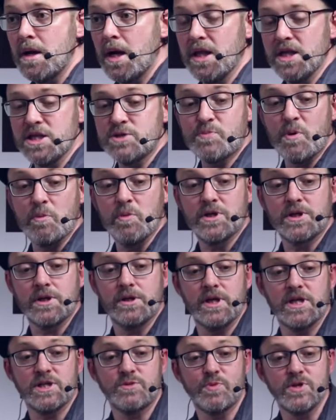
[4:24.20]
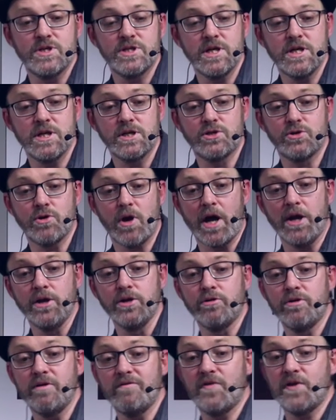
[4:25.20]
And this permitted SBC to
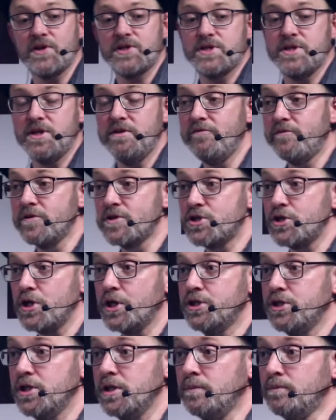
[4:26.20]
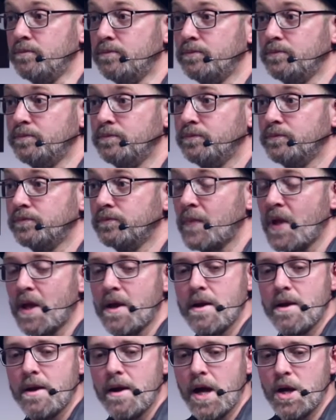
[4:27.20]
underinvest in infrastructure
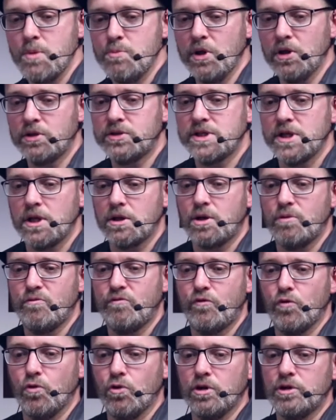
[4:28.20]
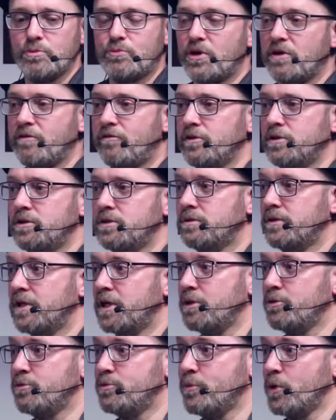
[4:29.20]
and milk Telkom for all the profit
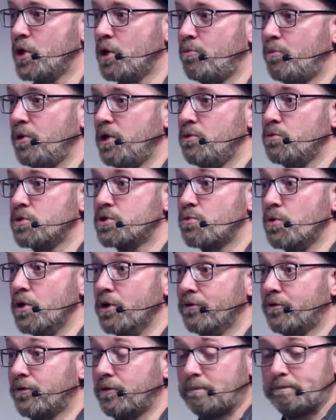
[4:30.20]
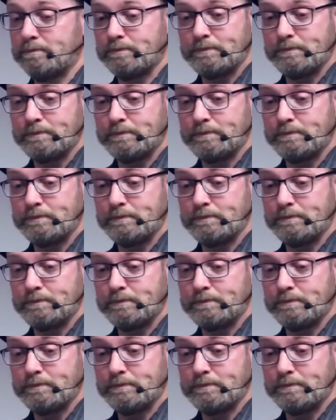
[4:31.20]
that its monopoly was worth.